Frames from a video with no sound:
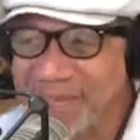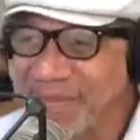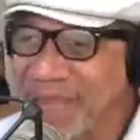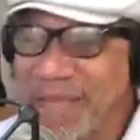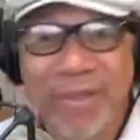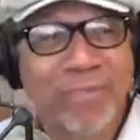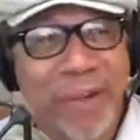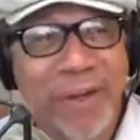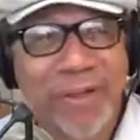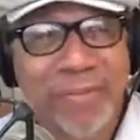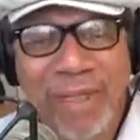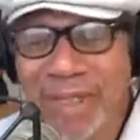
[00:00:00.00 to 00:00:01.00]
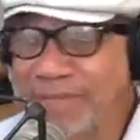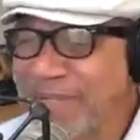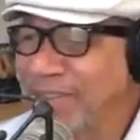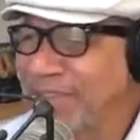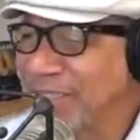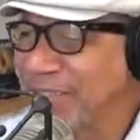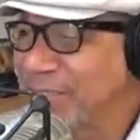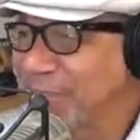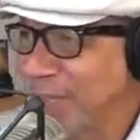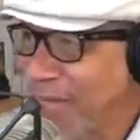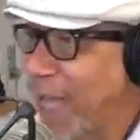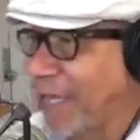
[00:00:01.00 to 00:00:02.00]
and you burn them up. That's just
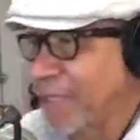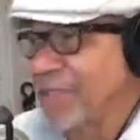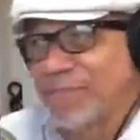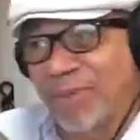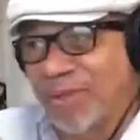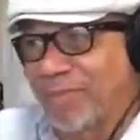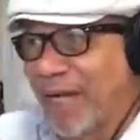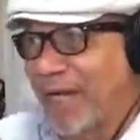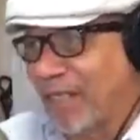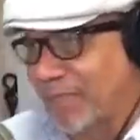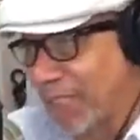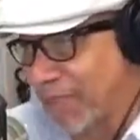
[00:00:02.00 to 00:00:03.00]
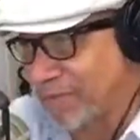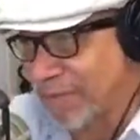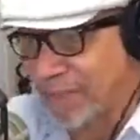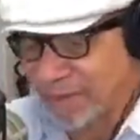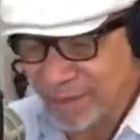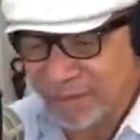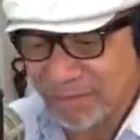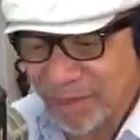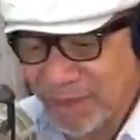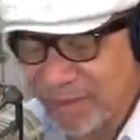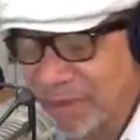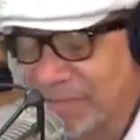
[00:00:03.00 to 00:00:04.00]
stupid. Now, I could have burned mine up. They said it's